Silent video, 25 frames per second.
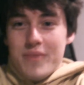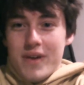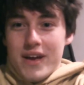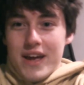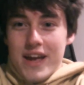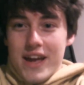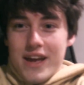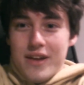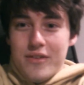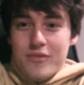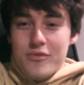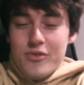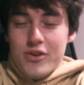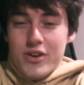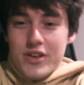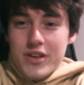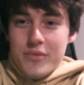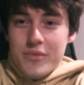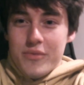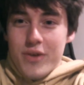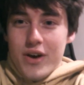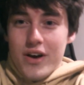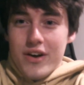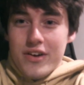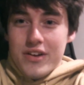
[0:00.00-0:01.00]
my hand
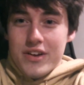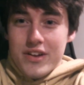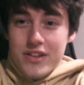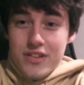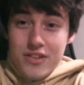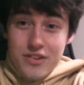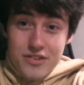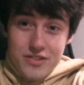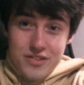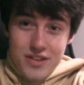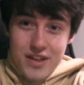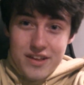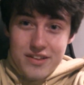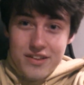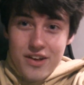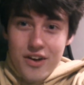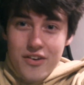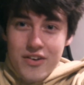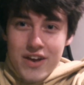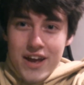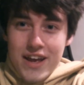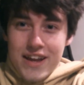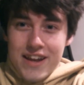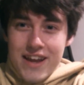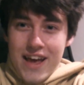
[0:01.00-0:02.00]
really well and it looks nice.
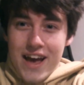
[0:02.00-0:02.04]
Okay,